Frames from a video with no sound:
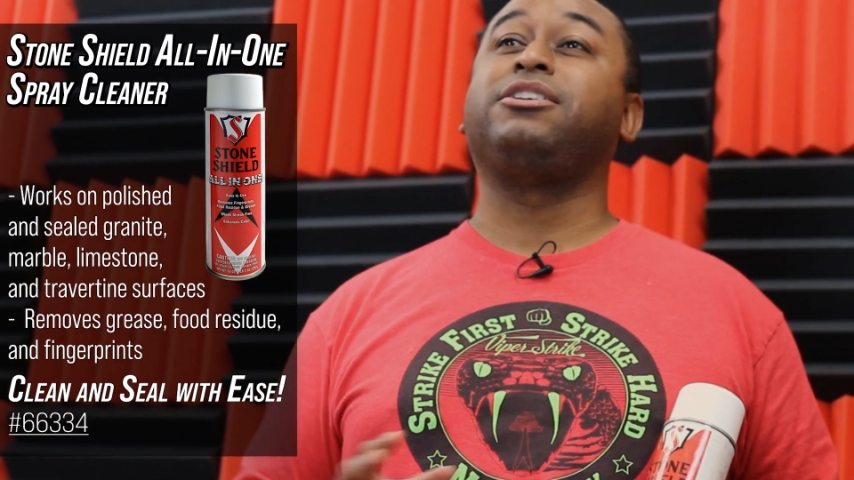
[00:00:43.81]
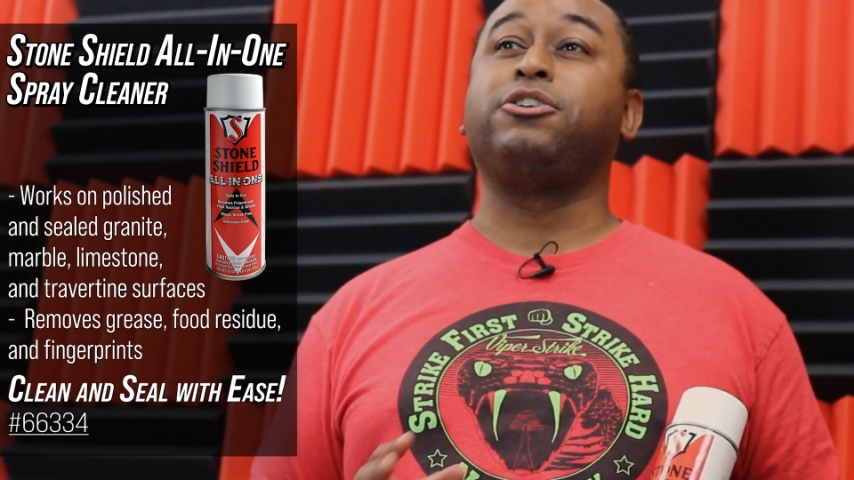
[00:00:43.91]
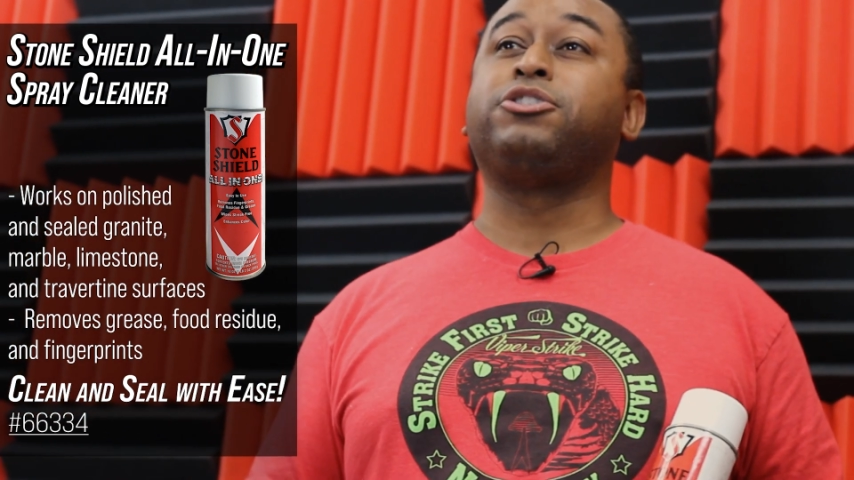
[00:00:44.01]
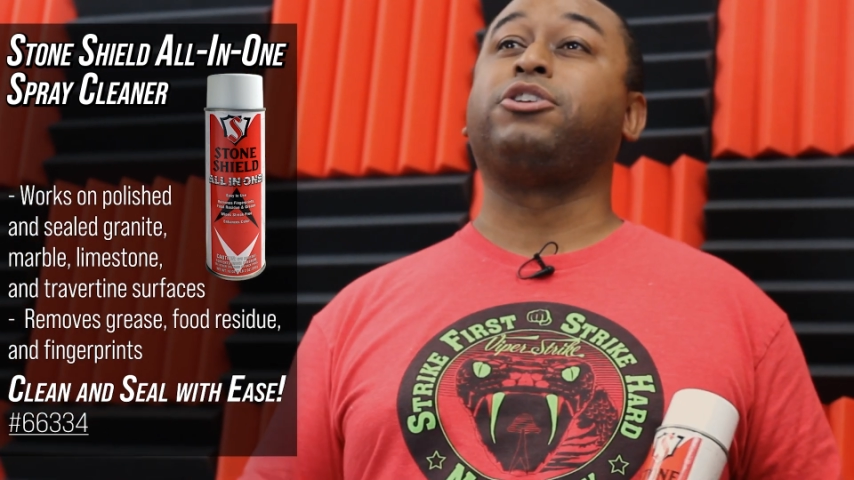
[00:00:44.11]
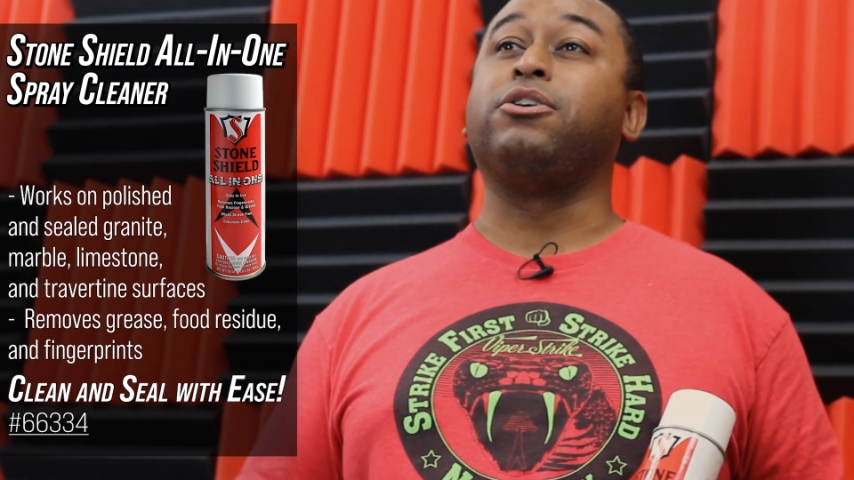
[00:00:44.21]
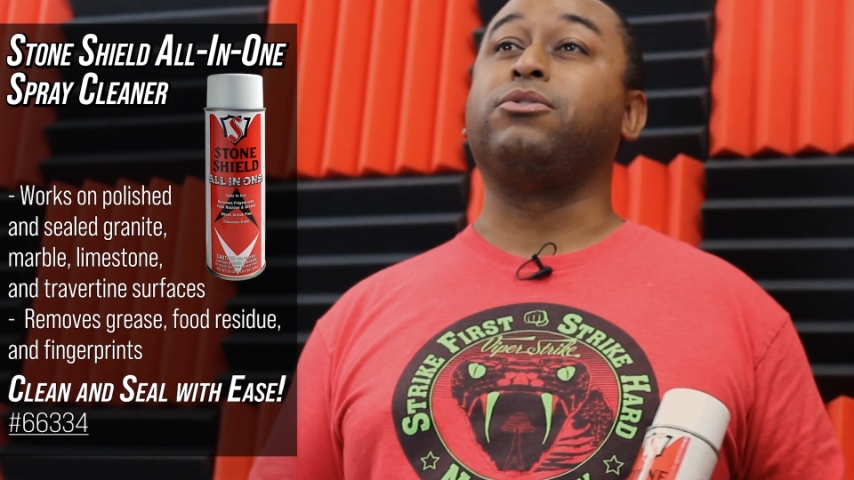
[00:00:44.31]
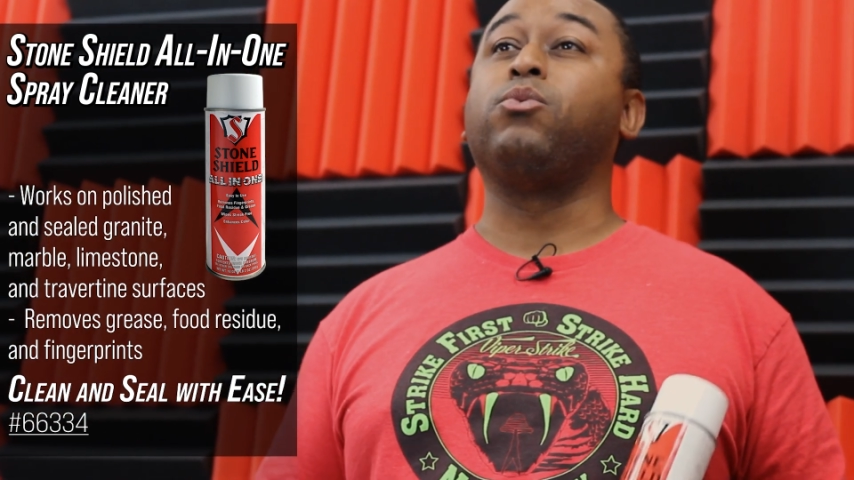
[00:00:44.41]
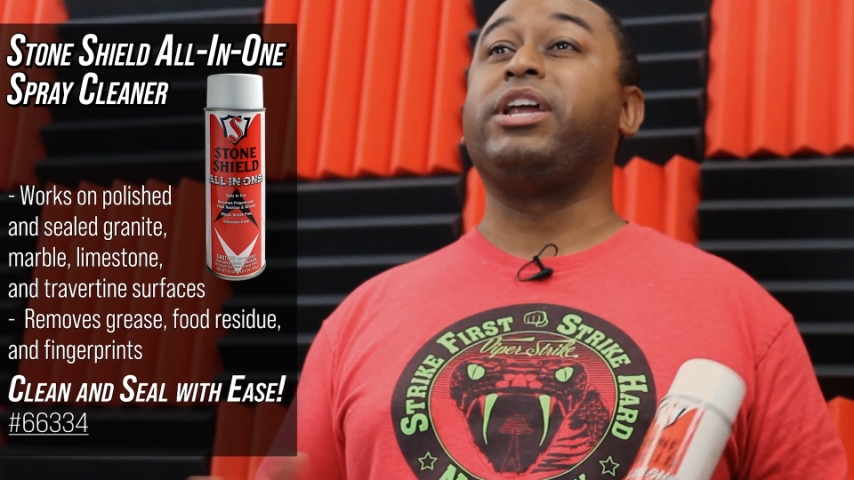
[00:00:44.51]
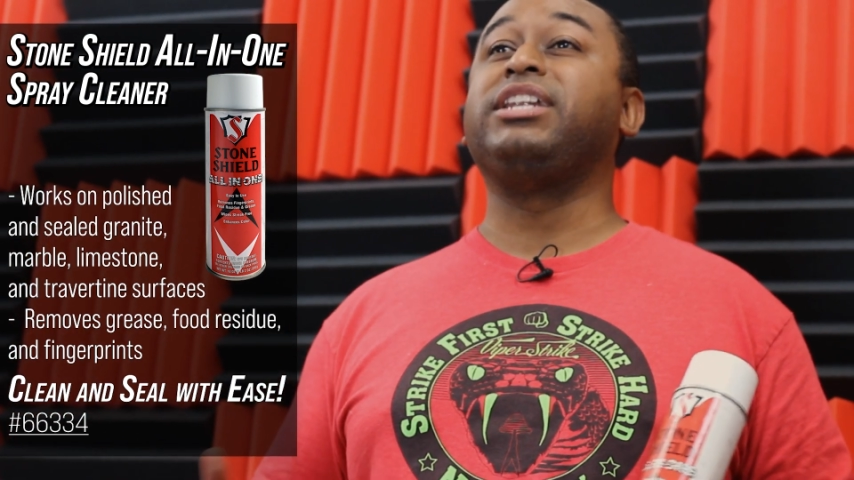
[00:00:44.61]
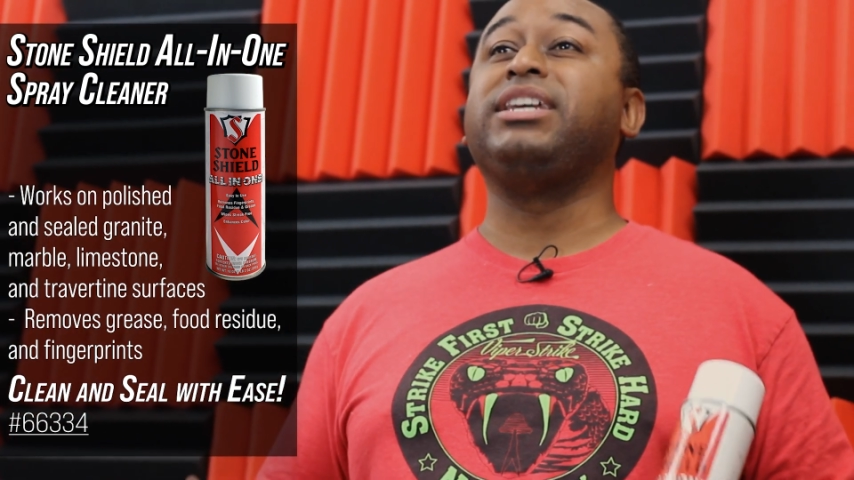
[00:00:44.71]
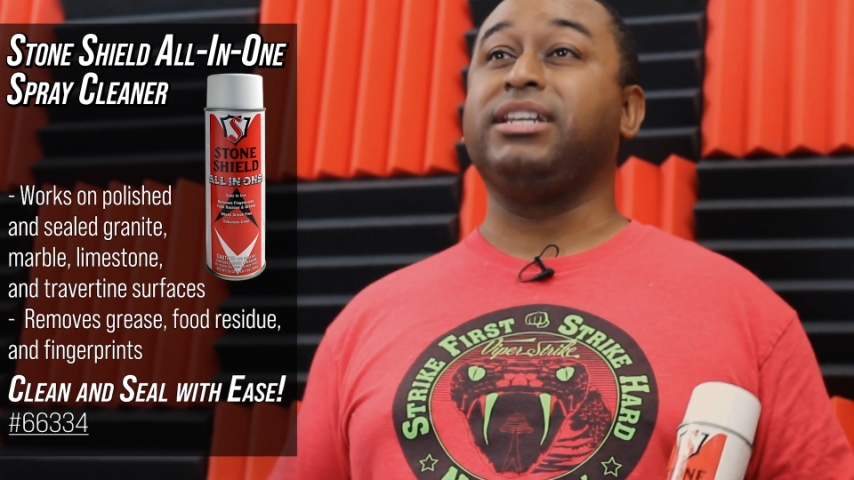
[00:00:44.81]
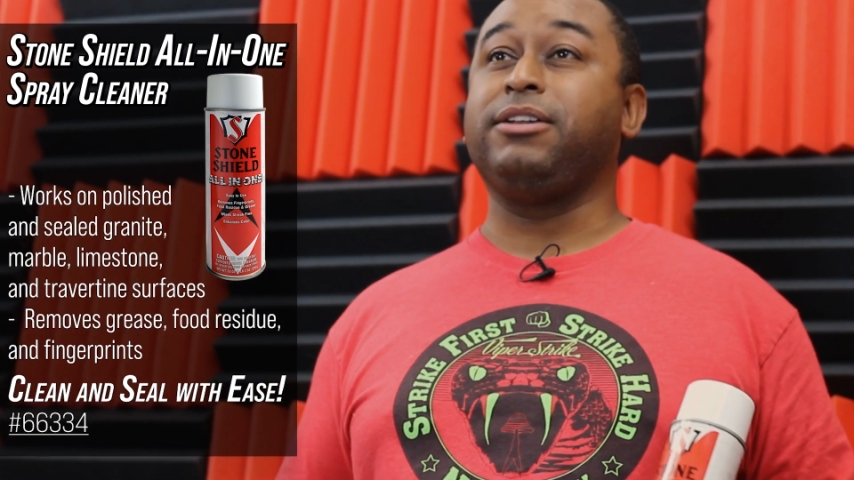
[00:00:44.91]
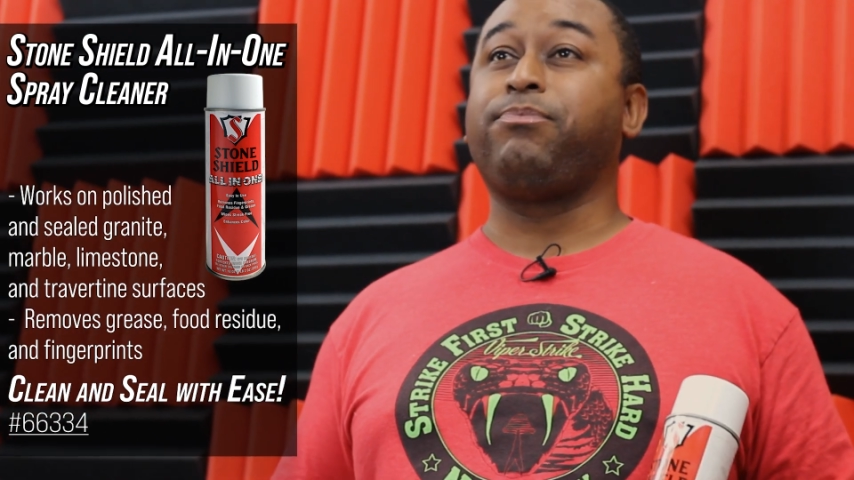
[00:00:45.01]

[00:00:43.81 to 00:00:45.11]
your stone when needed.